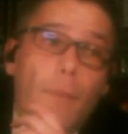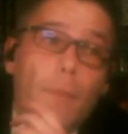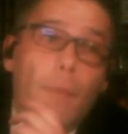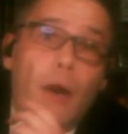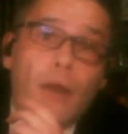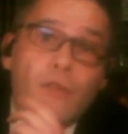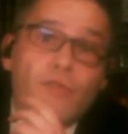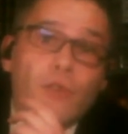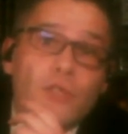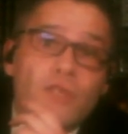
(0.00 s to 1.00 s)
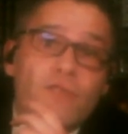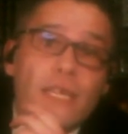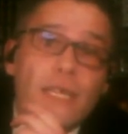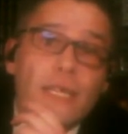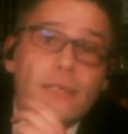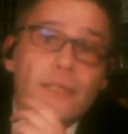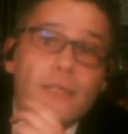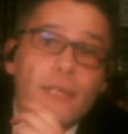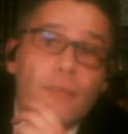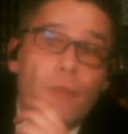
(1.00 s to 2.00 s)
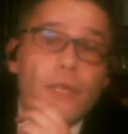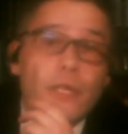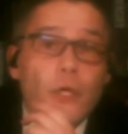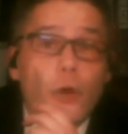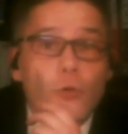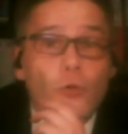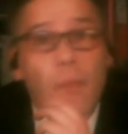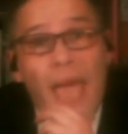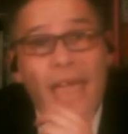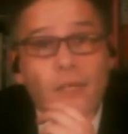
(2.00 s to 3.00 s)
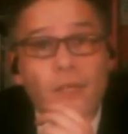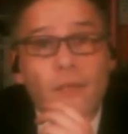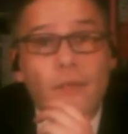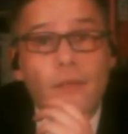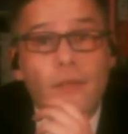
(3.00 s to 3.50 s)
My philosophy is if I can go to bed